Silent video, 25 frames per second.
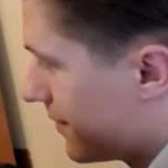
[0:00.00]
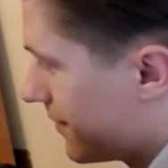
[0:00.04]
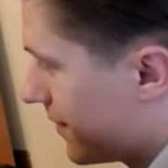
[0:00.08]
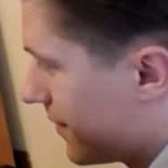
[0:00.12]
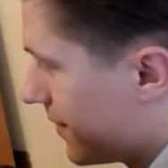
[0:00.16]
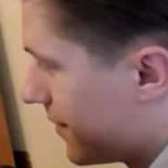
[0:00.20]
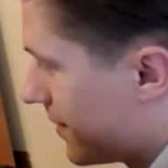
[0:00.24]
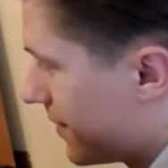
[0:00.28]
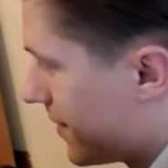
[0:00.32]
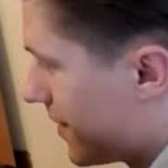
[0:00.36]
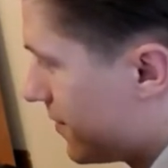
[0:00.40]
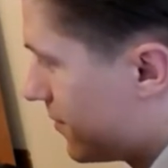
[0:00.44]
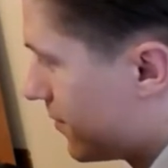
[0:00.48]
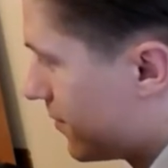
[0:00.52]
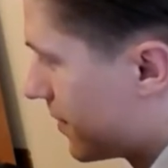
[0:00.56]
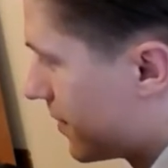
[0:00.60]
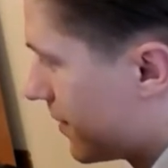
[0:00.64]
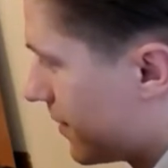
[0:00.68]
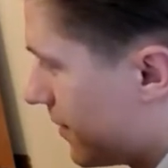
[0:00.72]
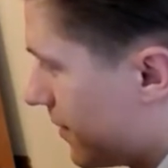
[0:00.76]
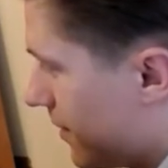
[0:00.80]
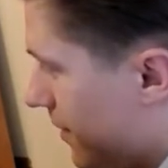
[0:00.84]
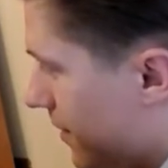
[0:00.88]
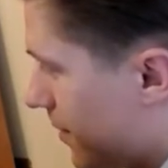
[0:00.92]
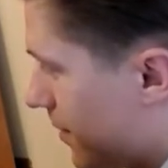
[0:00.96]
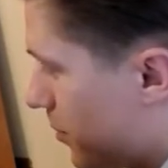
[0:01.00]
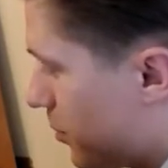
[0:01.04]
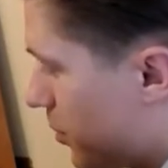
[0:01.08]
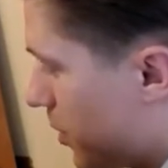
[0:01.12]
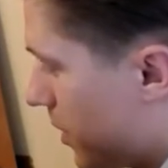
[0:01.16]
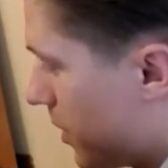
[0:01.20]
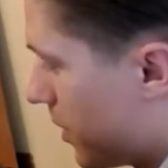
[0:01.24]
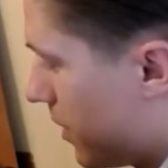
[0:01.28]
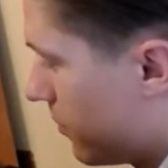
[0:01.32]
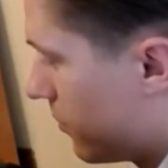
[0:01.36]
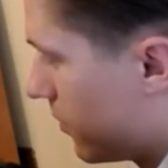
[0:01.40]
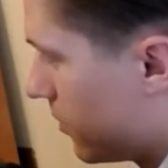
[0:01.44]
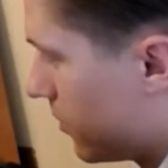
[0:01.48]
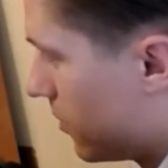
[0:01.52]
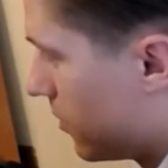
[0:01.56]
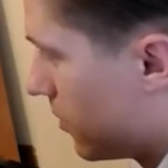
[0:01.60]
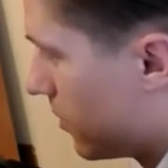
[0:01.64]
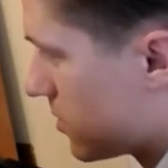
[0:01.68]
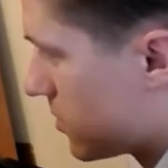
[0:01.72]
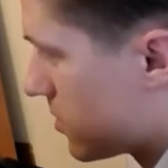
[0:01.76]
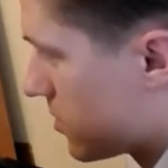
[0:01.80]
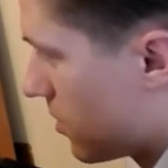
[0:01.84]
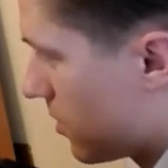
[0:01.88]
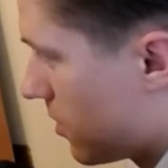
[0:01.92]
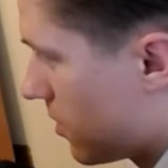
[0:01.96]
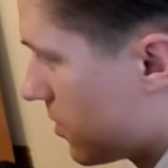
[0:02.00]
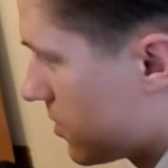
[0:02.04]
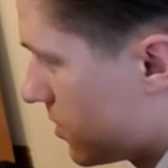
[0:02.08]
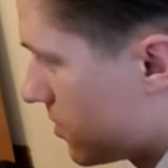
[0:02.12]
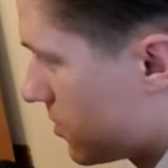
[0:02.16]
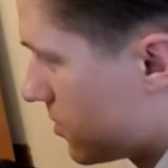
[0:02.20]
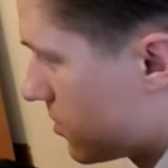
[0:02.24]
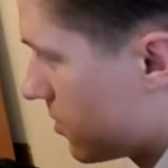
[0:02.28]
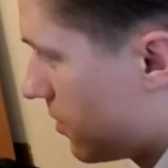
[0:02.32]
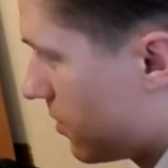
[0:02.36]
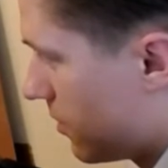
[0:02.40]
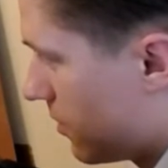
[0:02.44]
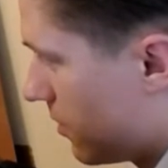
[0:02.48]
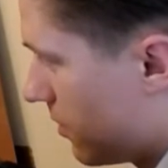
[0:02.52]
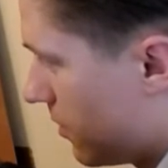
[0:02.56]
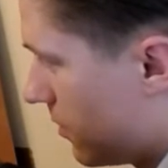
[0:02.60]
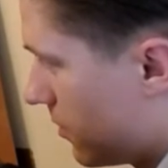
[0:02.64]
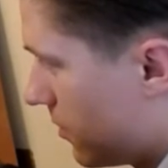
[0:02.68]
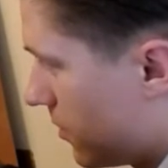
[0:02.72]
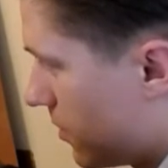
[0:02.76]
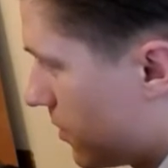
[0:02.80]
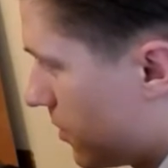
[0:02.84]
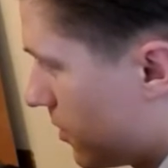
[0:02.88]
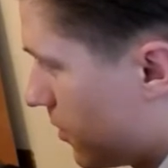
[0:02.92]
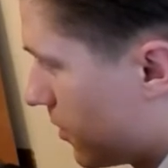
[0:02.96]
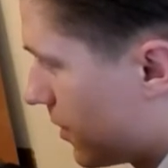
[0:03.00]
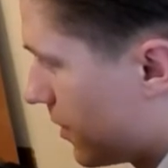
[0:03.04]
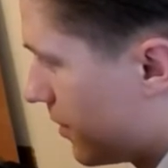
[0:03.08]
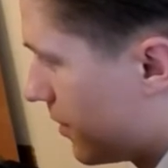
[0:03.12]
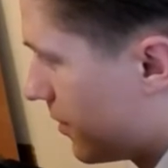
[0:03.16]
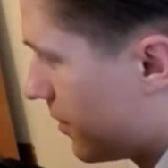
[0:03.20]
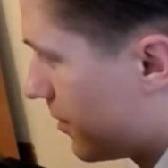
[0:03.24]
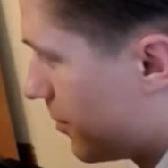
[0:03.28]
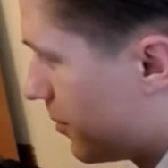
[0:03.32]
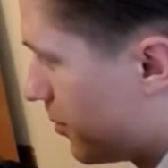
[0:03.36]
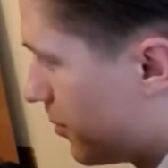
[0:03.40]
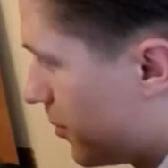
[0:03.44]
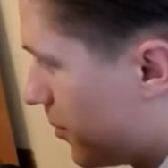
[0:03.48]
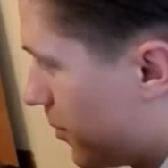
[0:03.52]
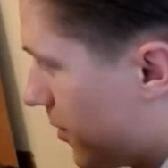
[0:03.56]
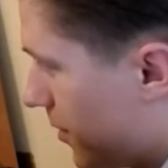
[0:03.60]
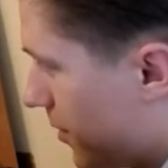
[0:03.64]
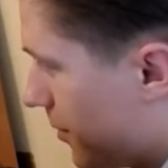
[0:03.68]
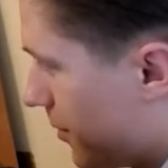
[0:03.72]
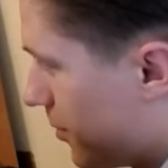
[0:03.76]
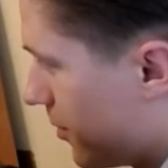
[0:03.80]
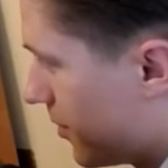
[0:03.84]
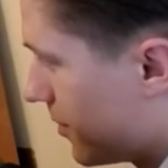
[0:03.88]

And then you can either pay for your sausage or you, you can put up ah.